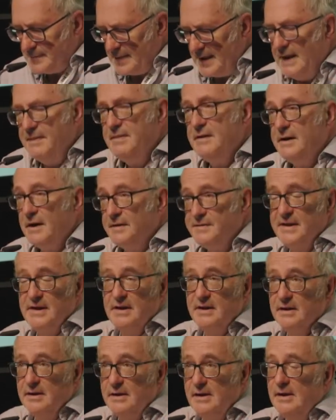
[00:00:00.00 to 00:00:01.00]
and that I
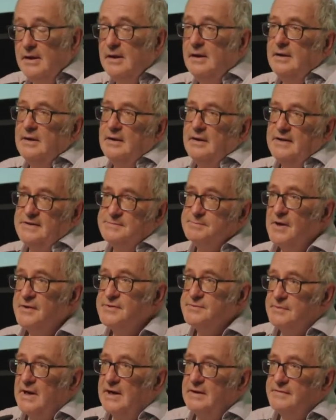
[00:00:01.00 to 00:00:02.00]
think is
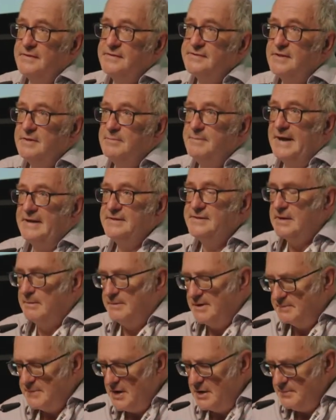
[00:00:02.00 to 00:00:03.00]
most relevant to the
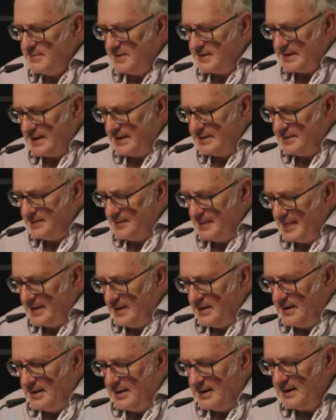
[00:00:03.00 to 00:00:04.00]
pandemic moment. And
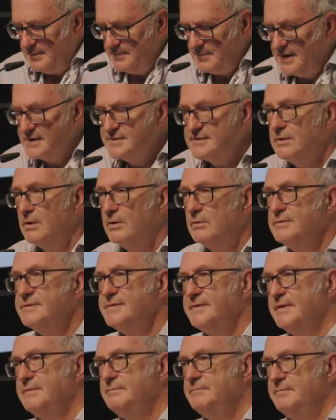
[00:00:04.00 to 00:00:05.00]
as long
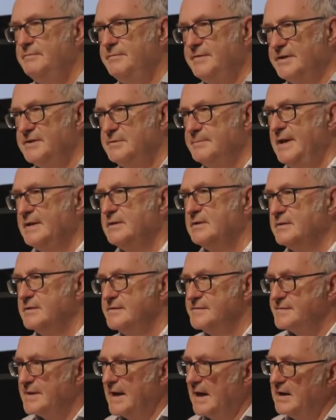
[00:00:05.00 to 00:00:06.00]
as the fundamental
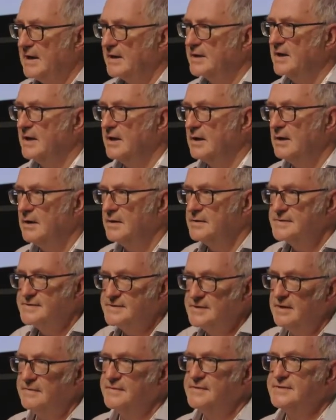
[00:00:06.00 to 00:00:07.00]
is a la carte,
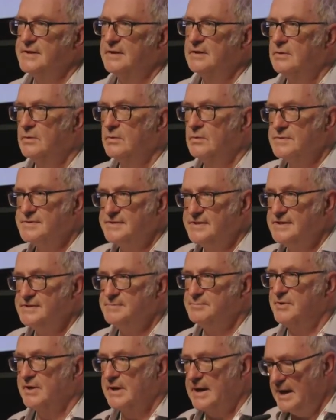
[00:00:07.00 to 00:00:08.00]
service in courses,
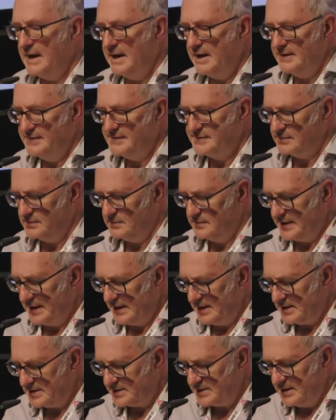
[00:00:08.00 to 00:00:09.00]
brigades, all
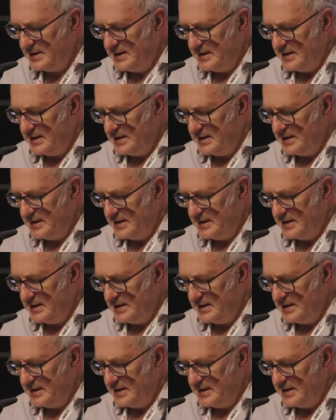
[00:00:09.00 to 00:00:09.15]
that,